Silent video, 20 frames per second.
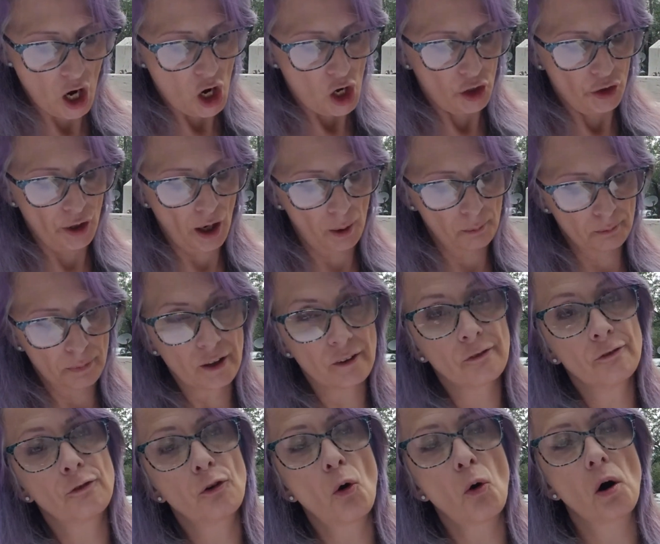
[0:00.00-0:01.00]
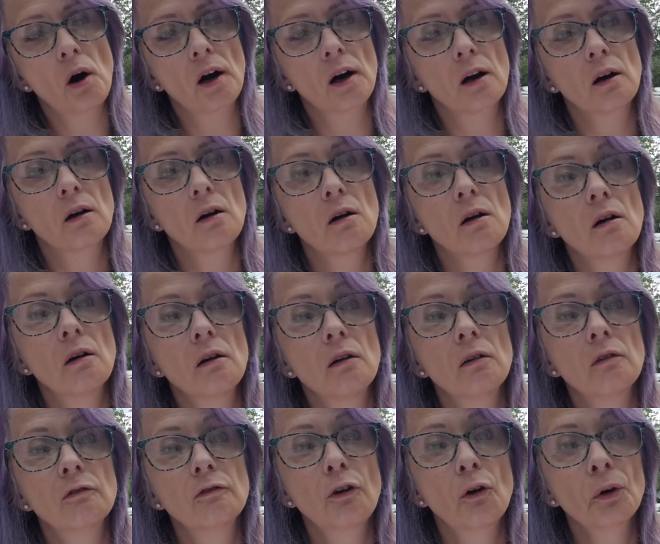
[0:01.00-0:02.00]
Number 4,
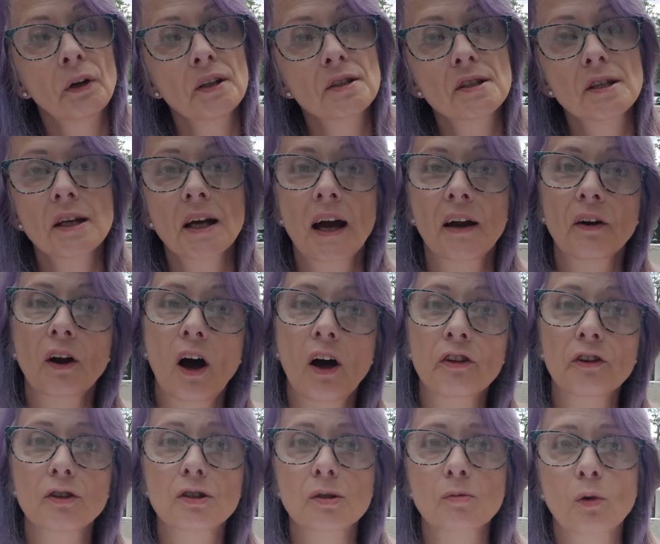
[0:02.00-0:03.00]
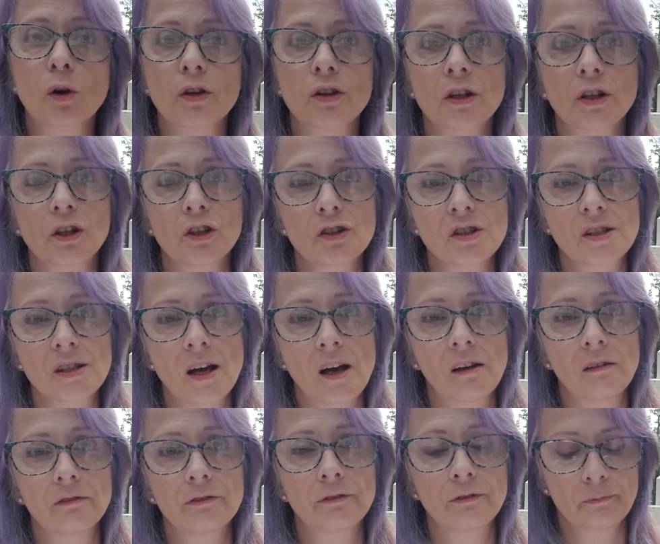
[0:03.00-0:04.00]
focusing on others more than
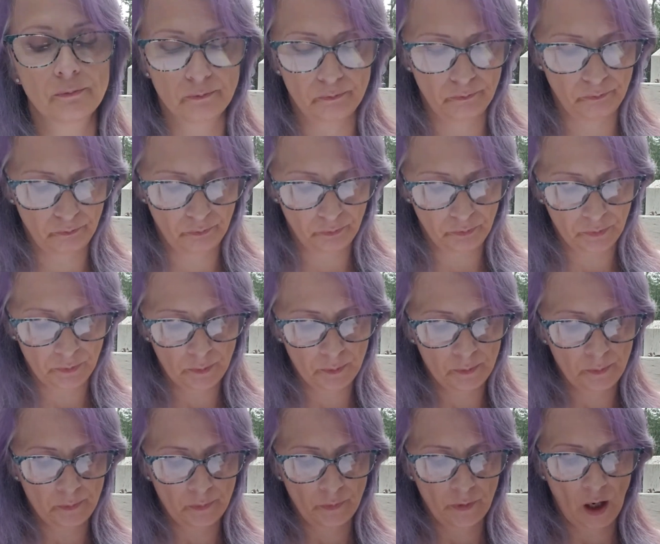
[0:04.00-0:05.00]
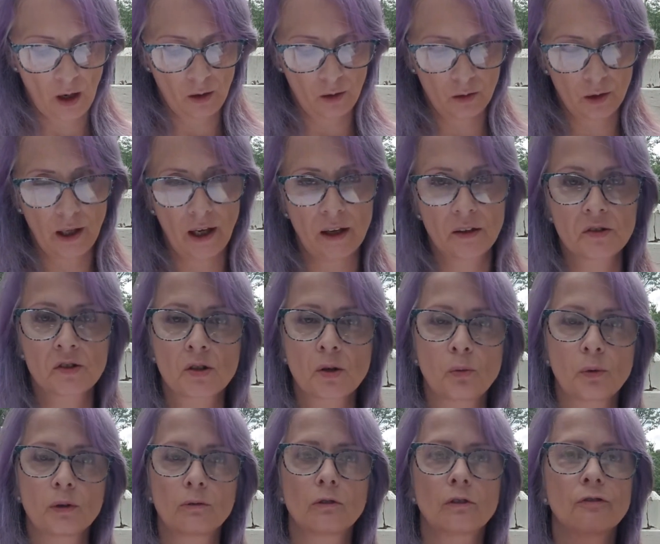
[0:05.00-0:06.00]
yourself. Okay, so
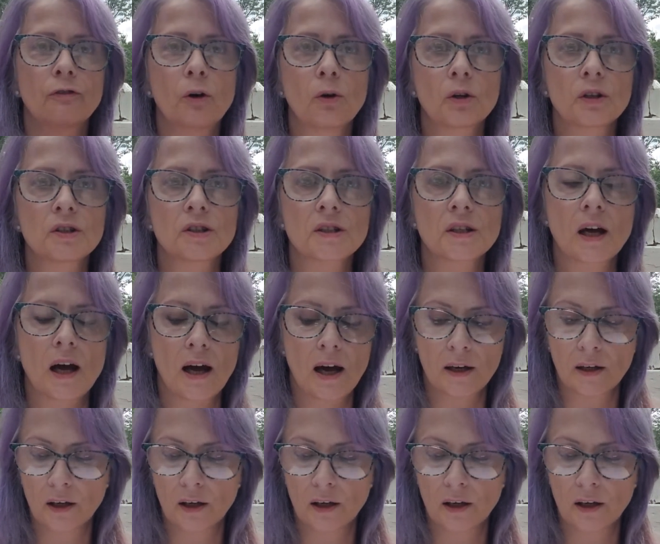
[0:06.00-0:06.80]
when we're focused on